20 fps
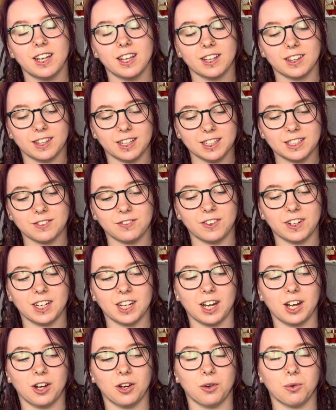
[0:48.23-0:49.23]
this
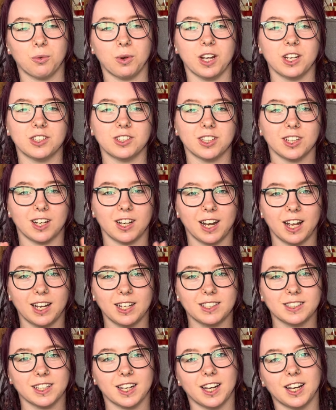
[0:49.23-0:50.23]
video, which
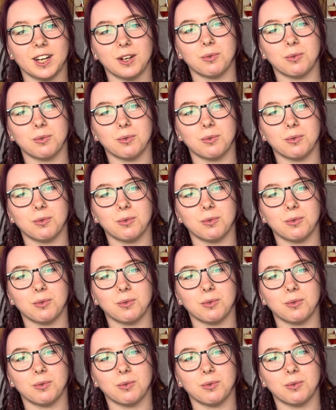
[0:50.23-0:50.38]
later